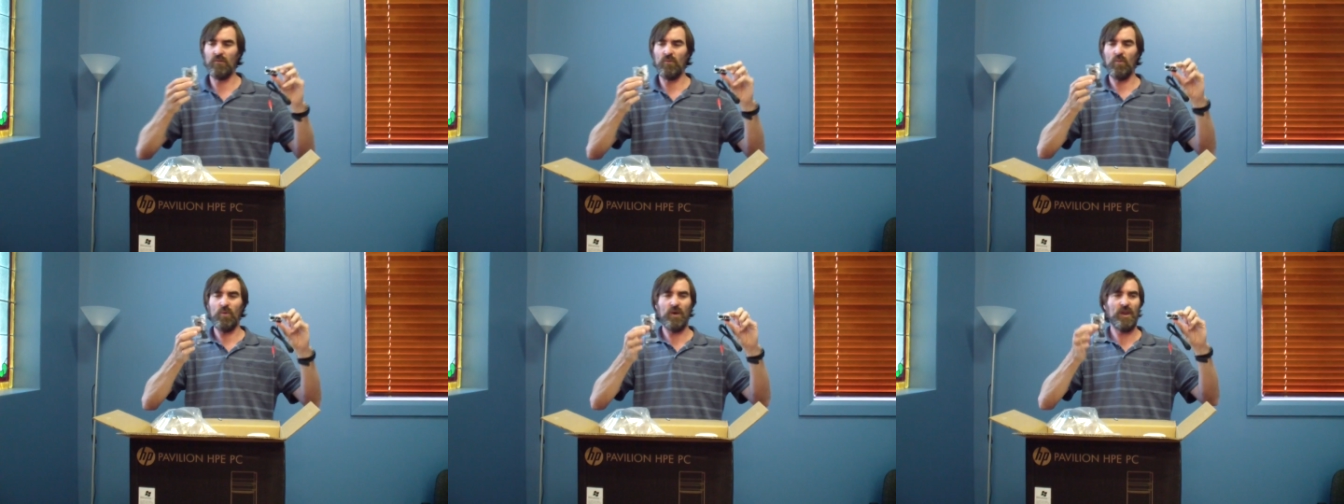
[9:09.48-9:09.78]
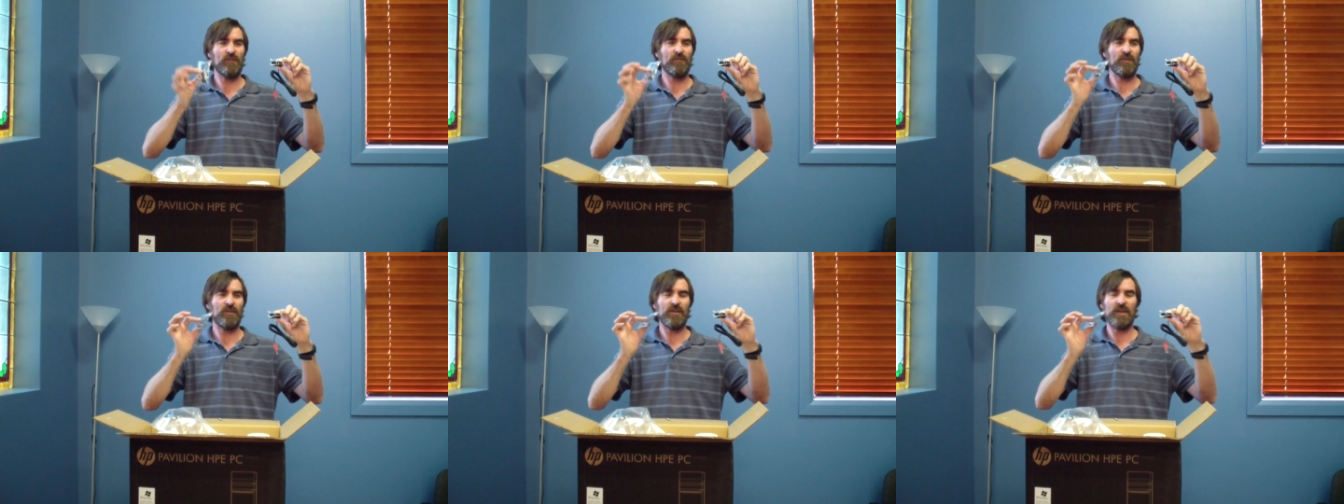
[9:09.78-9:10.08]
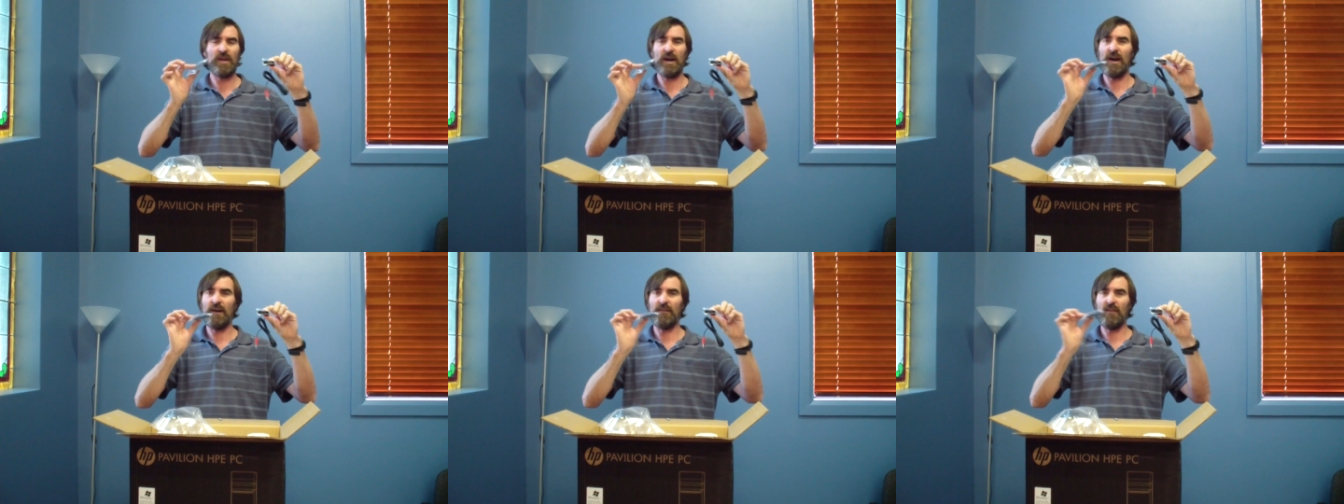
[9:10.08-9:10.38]
whatever
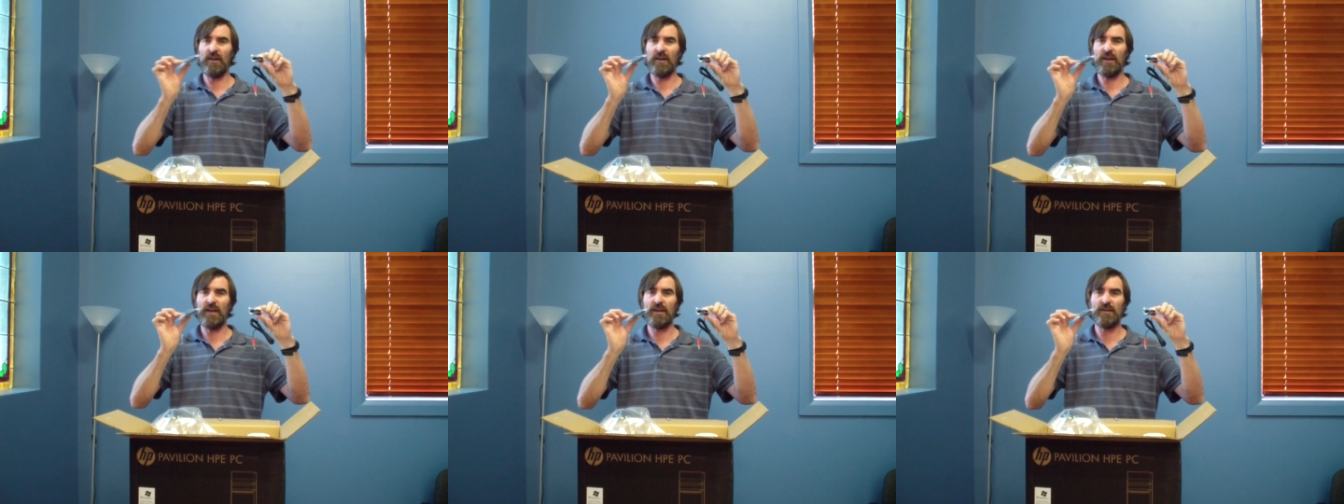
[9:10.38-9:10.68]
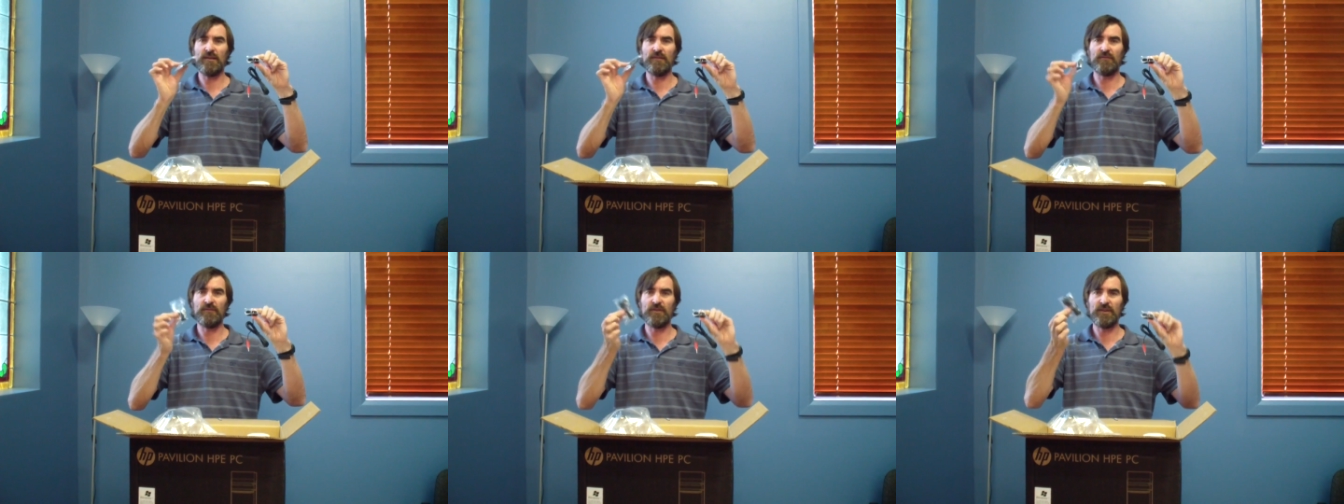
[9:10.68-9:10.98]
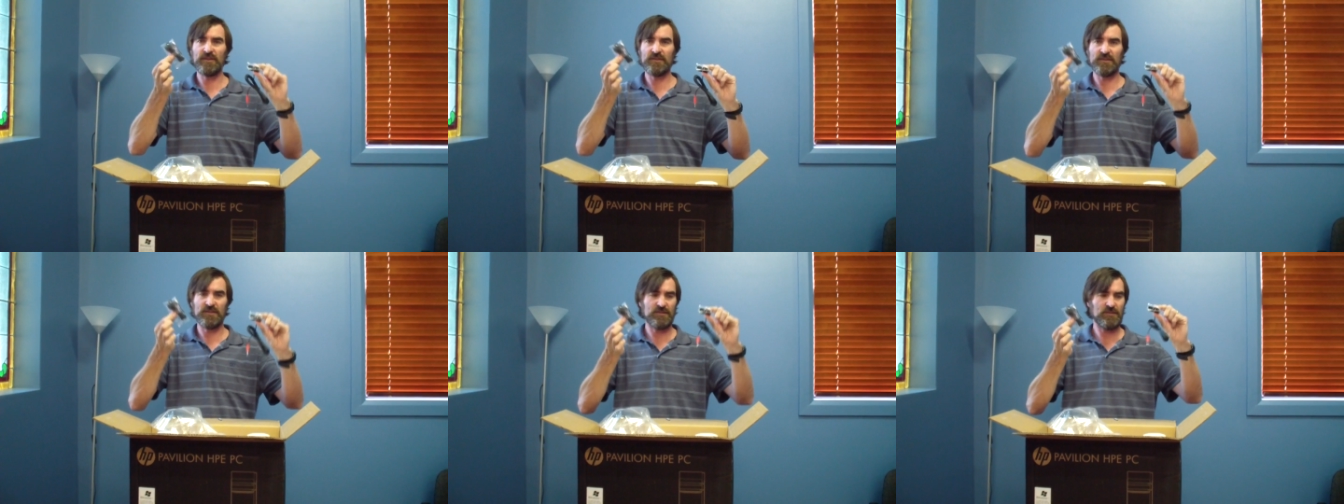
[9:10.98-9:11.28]
the other end of
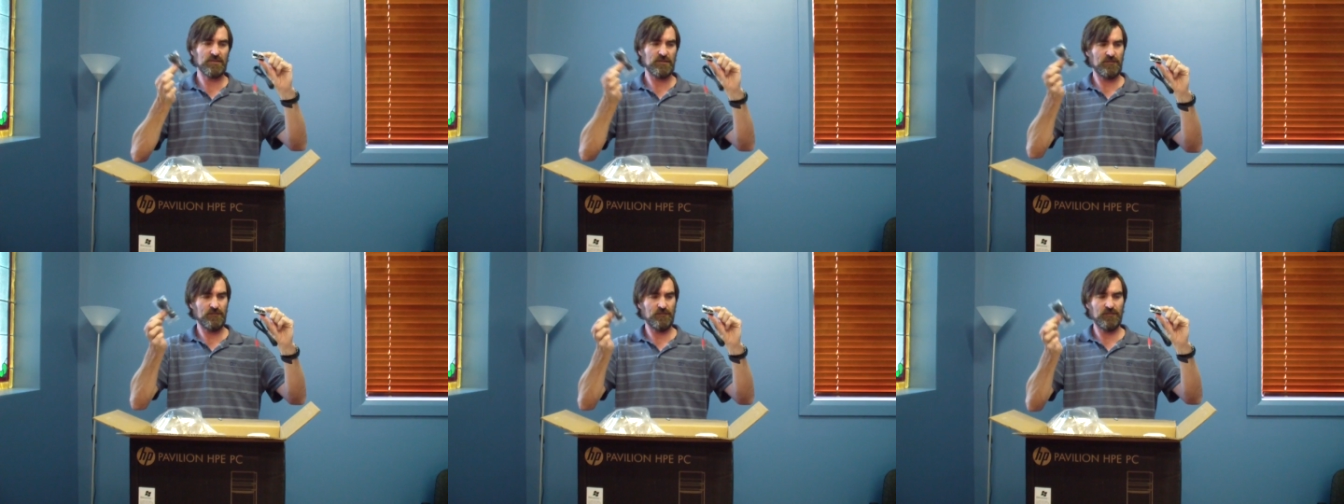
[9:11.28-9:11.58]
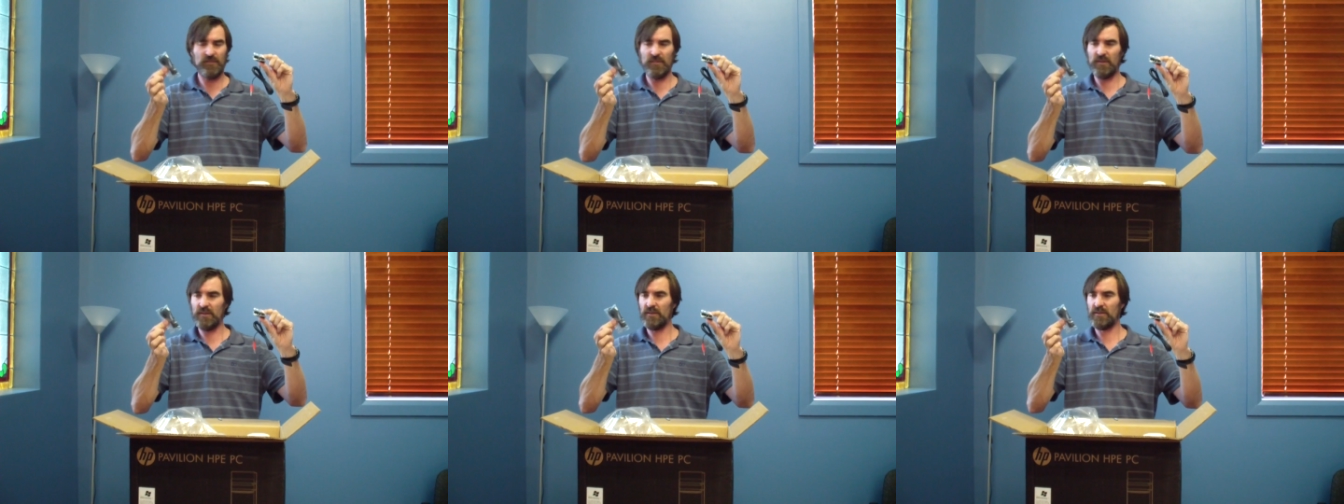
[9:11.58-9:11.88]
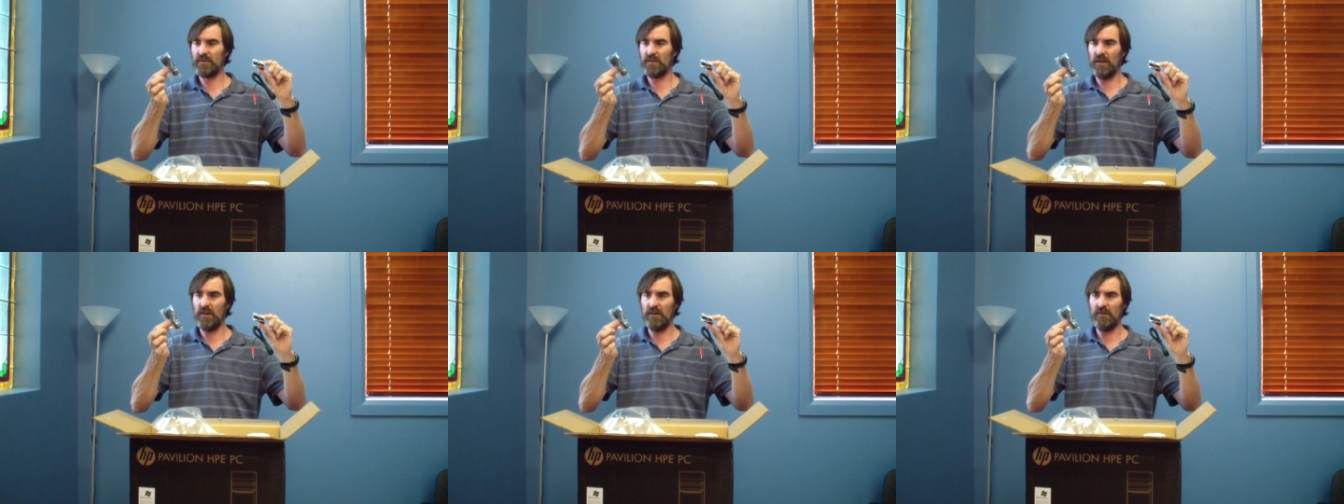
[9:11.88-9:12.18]
this.
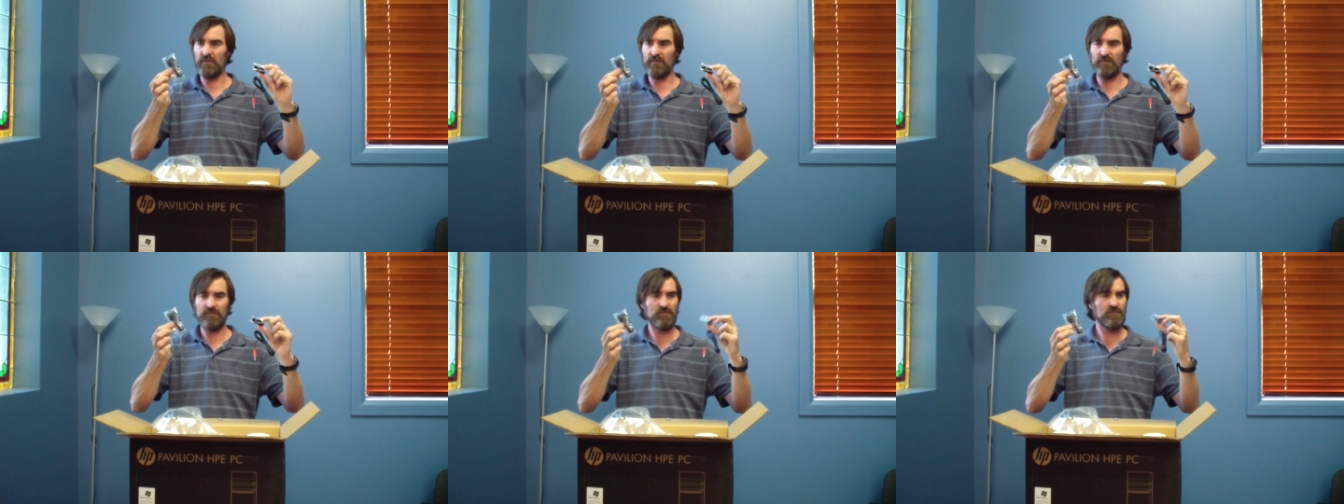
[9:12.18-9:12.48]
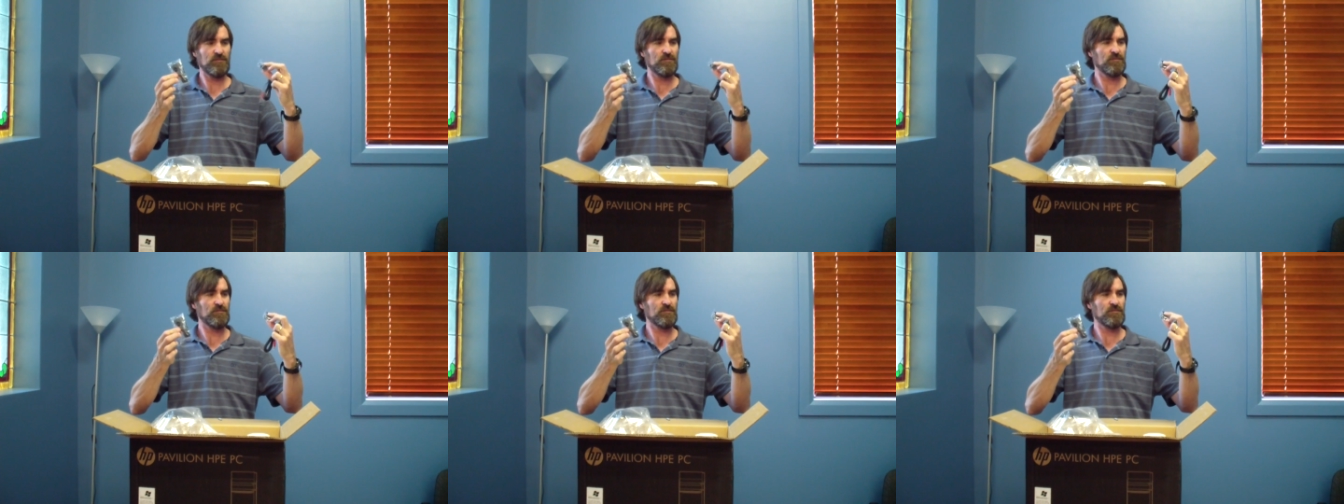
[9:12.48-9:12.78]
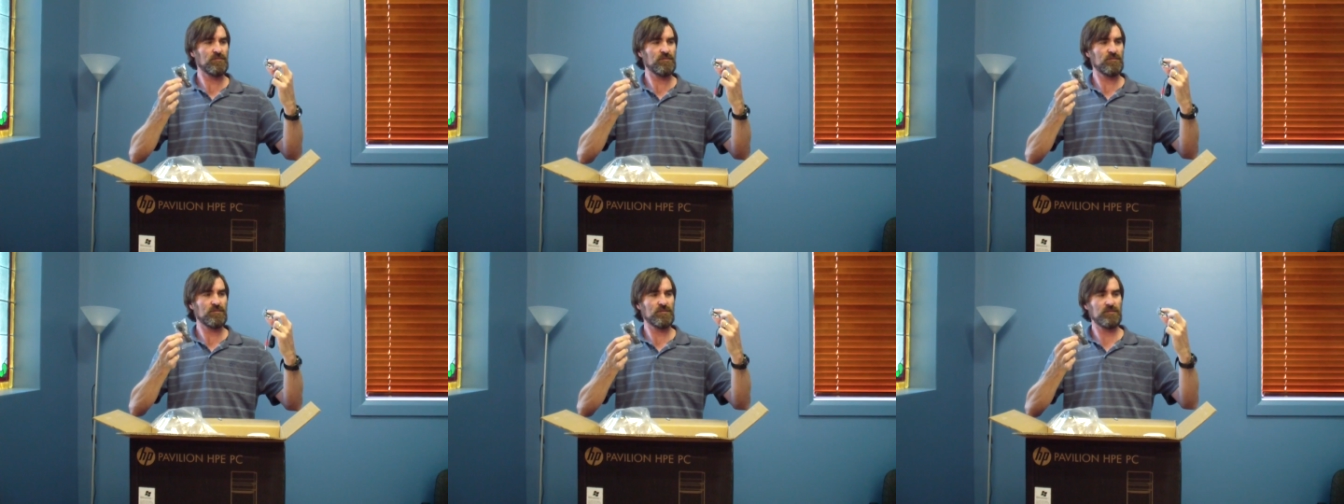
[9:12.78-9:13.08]
So
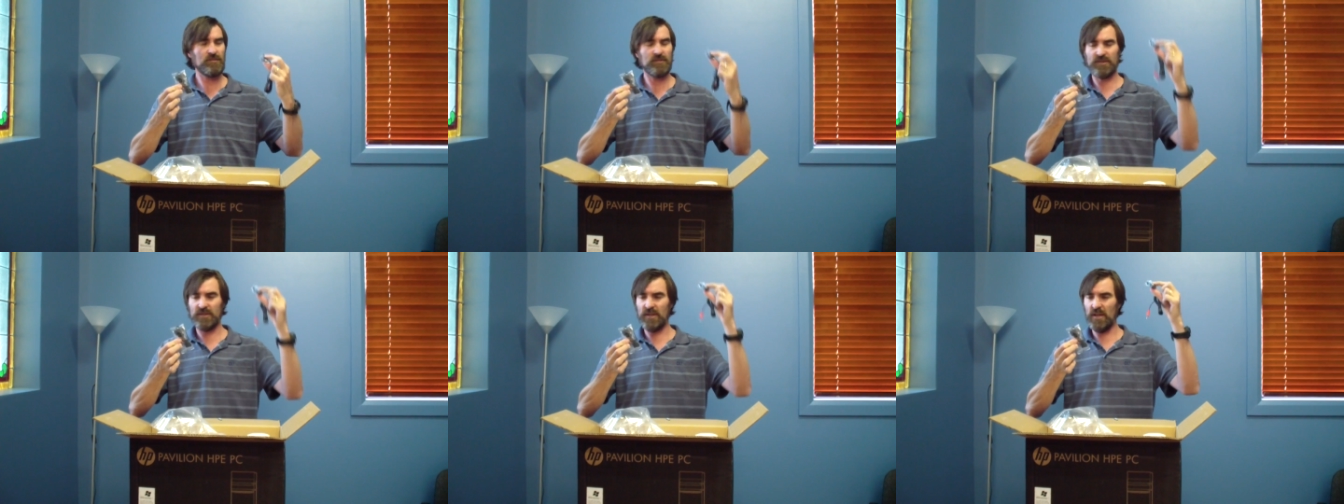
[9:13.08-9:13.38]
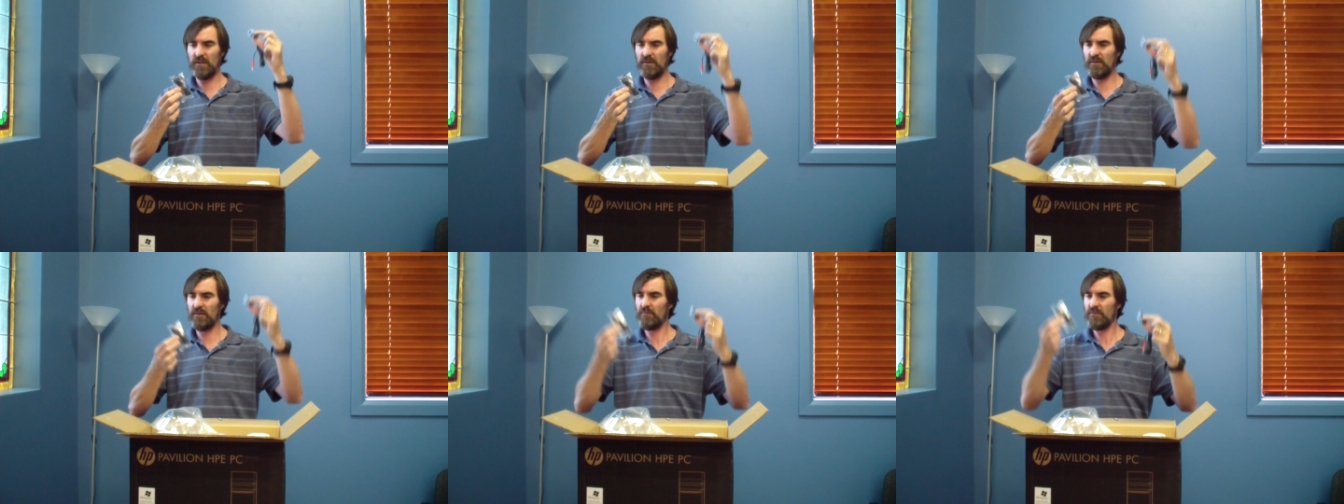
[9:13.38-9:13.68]
sender,